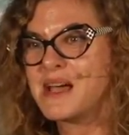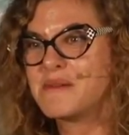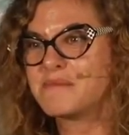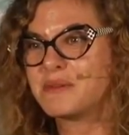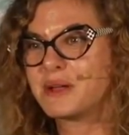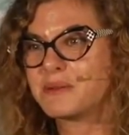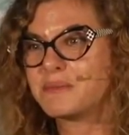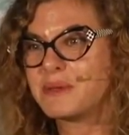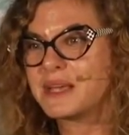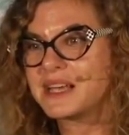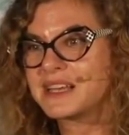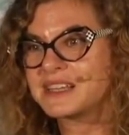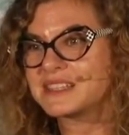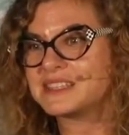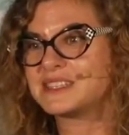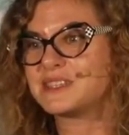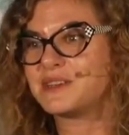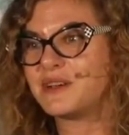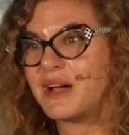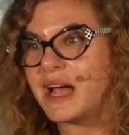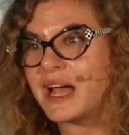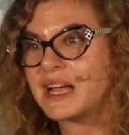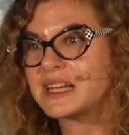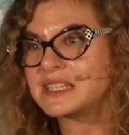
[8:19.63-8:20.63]
But because
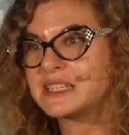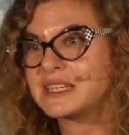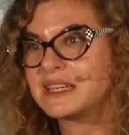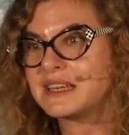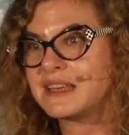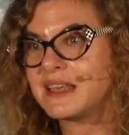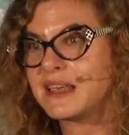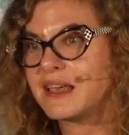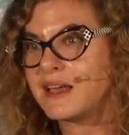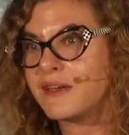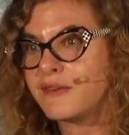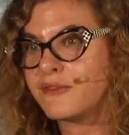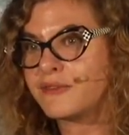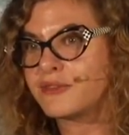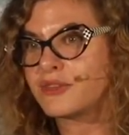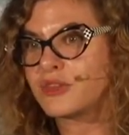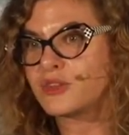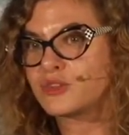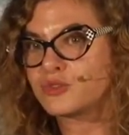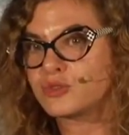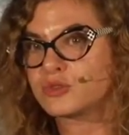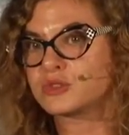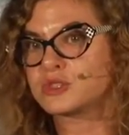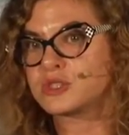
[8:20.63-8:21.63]
you actually give the
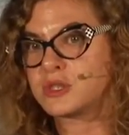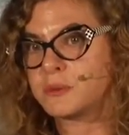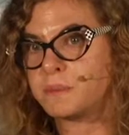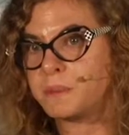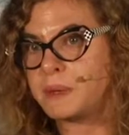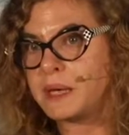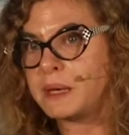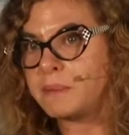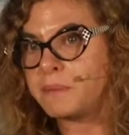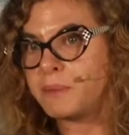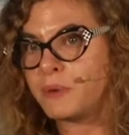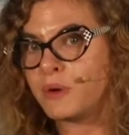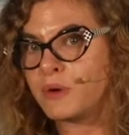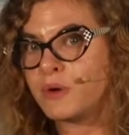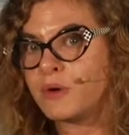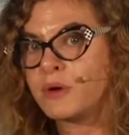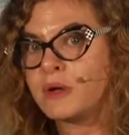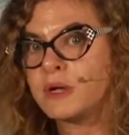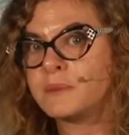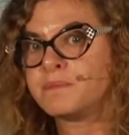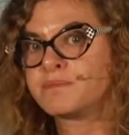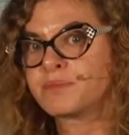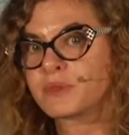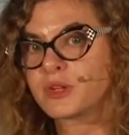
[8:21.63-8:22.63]
tools to people
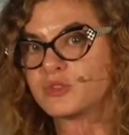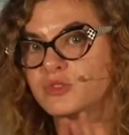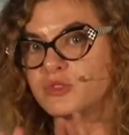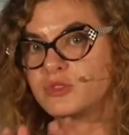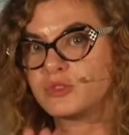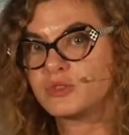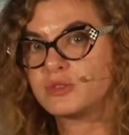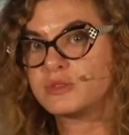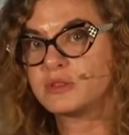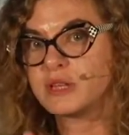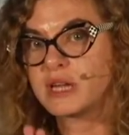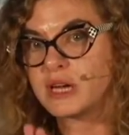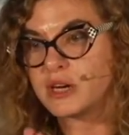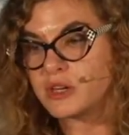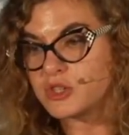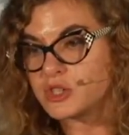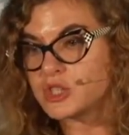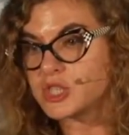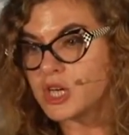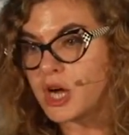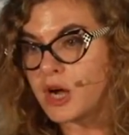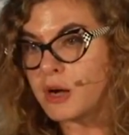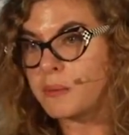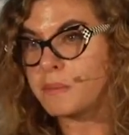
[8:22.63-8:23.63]
to do their
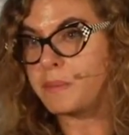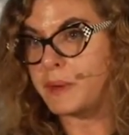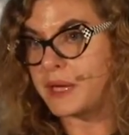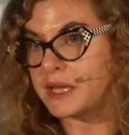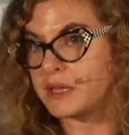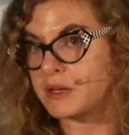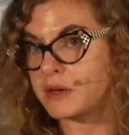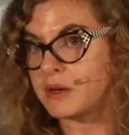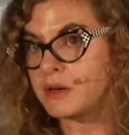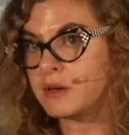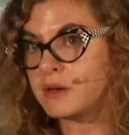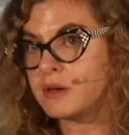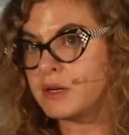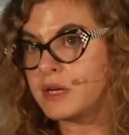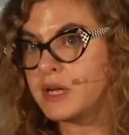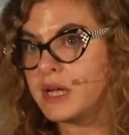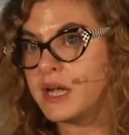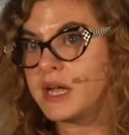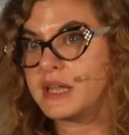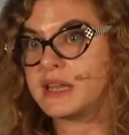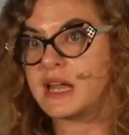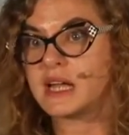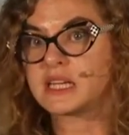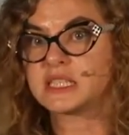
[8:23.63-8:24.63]
job better,
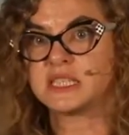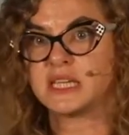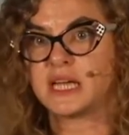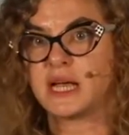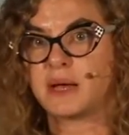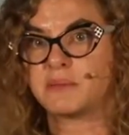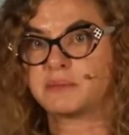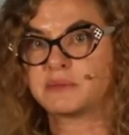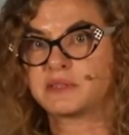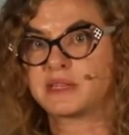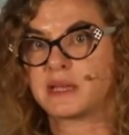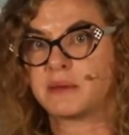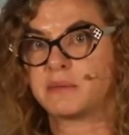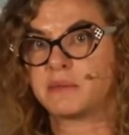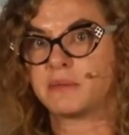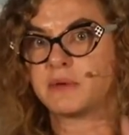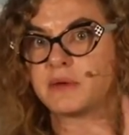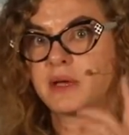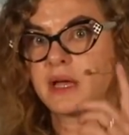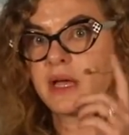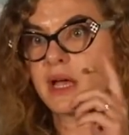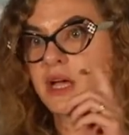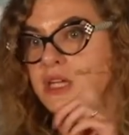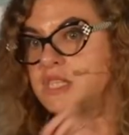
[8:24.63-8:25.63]
it actually helps them
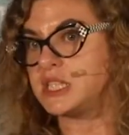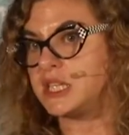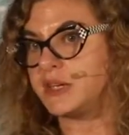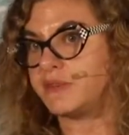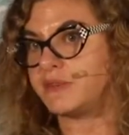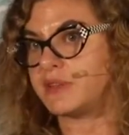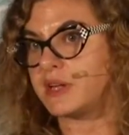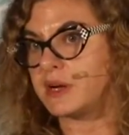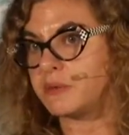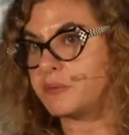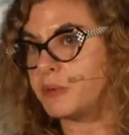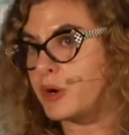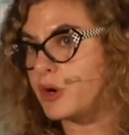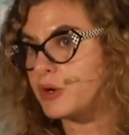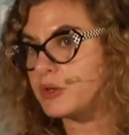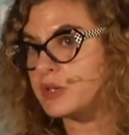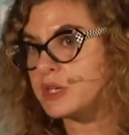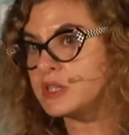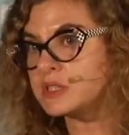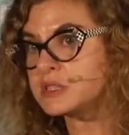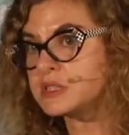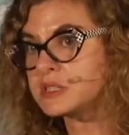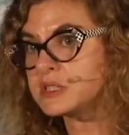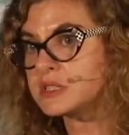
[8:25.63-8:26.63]
achieve their
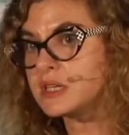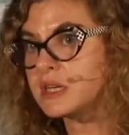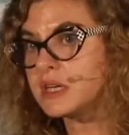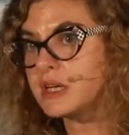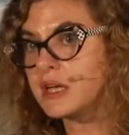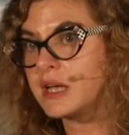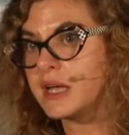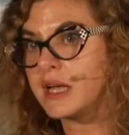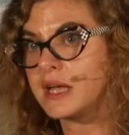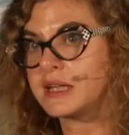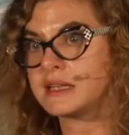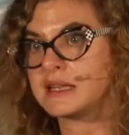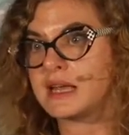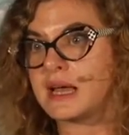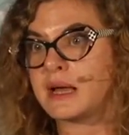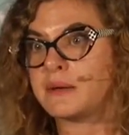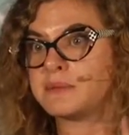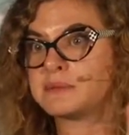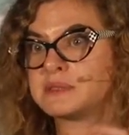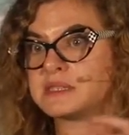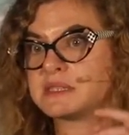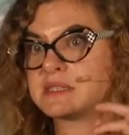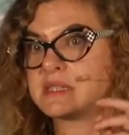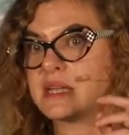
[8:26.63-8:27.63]
bonus, it
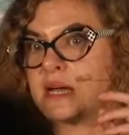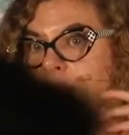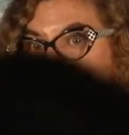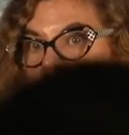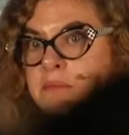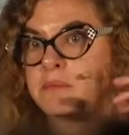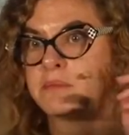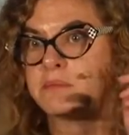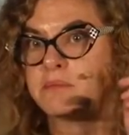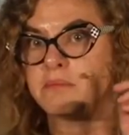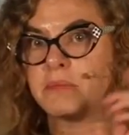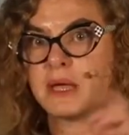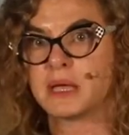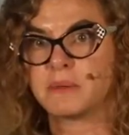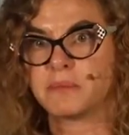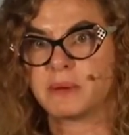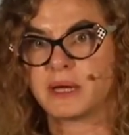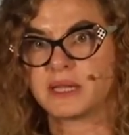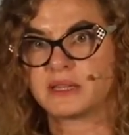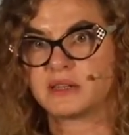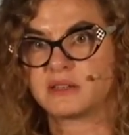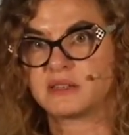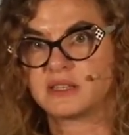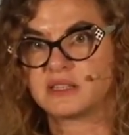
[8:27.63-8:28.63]
helps them make
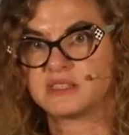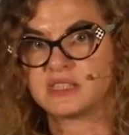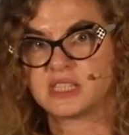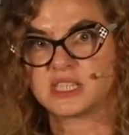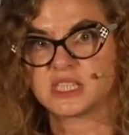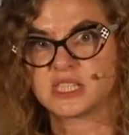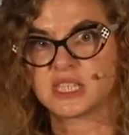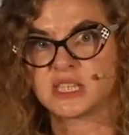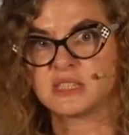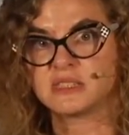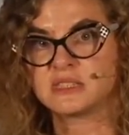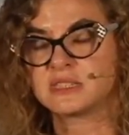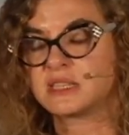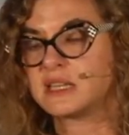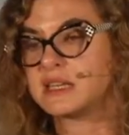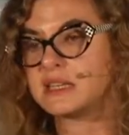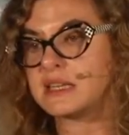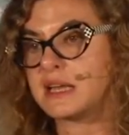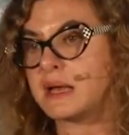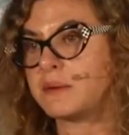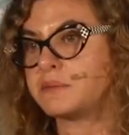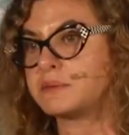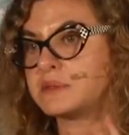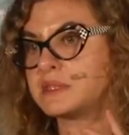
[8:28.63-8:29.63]
better decisions, it
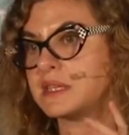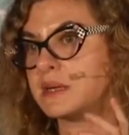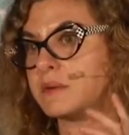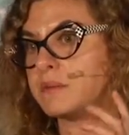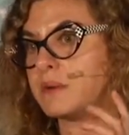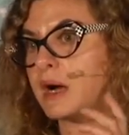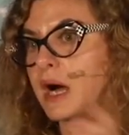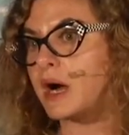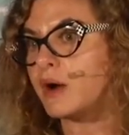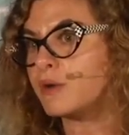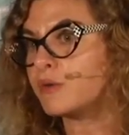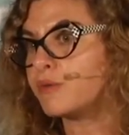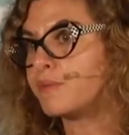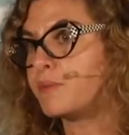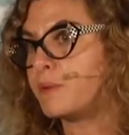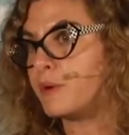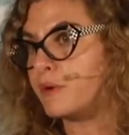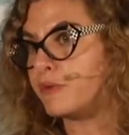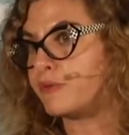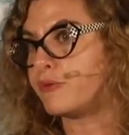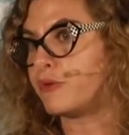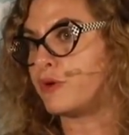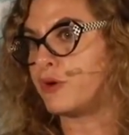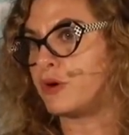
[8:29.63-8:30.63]
helps them
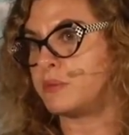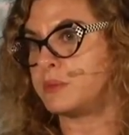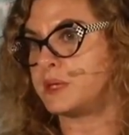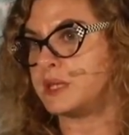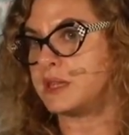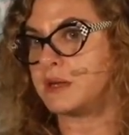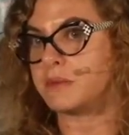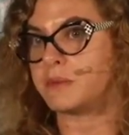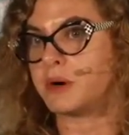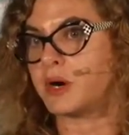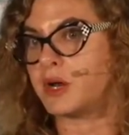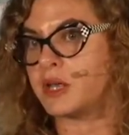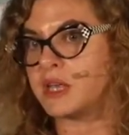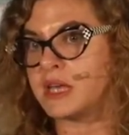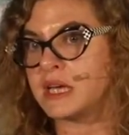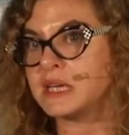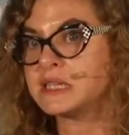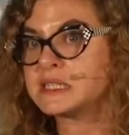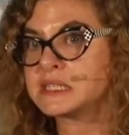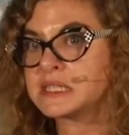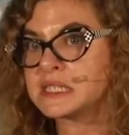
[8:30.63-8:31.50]
outperform in the market.